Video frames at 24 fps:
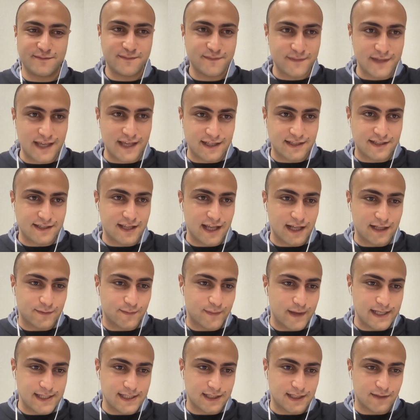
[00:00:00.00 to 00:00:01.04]
That
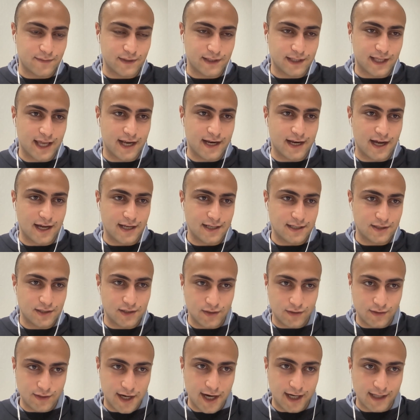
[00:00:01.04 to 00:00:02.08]
basically will get it out
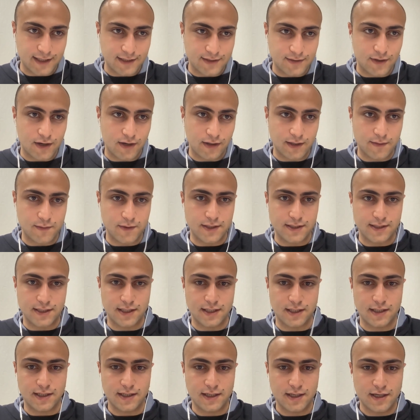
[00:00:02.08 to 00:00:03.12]
you directly to our
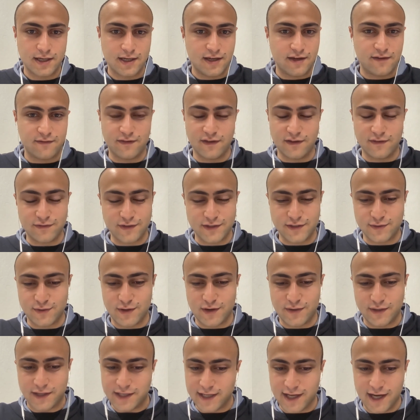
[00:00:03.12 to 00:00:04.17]
community. Feel free to
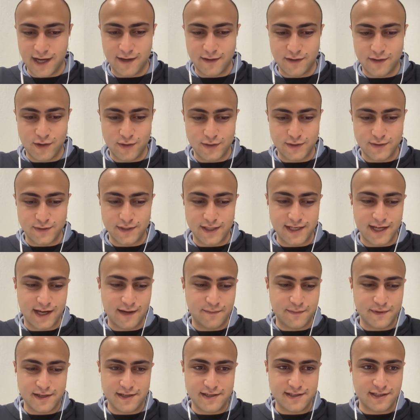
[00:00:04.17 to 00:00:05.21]
our GitHub, go to
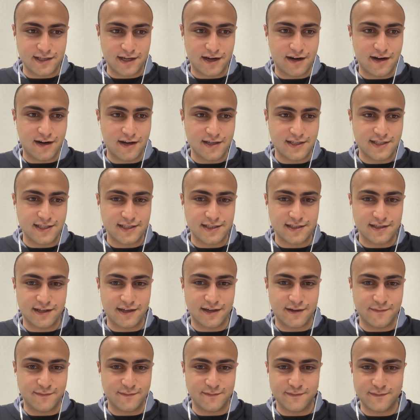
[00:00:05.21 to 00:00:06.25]
GitHub, star us,
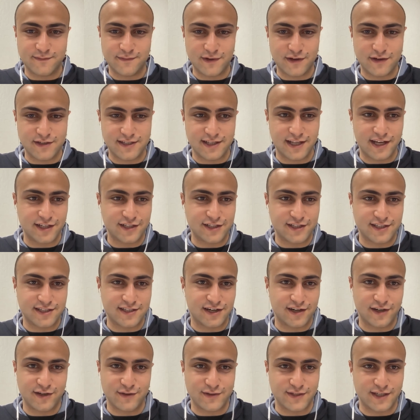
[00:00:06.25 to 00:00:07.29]
/
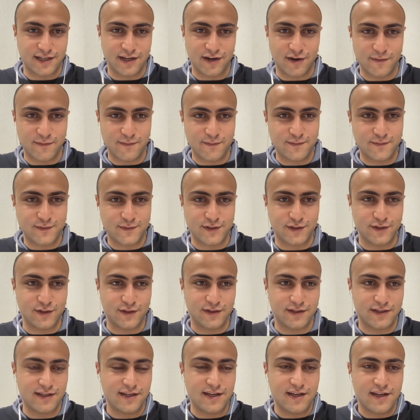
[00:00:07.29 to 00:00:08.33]
start using our
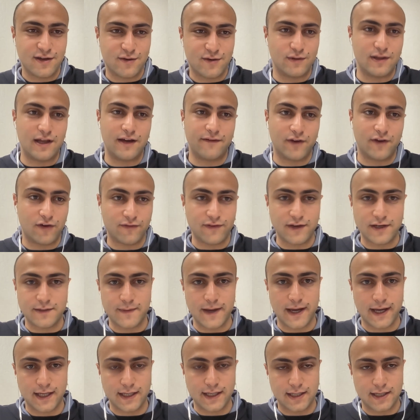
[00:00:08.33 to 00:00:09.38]
tool. We'll love your
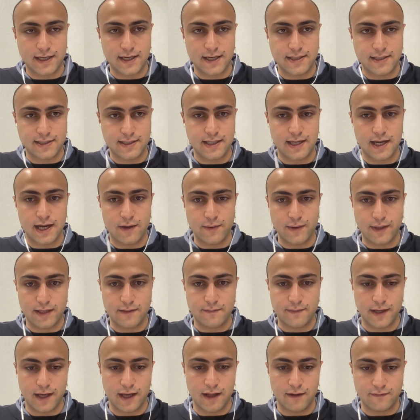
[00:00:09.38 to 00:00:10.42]
feedback and see how we can
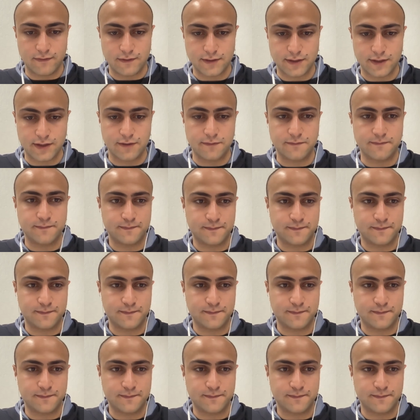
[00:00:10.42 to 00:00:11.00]
be helpful to you.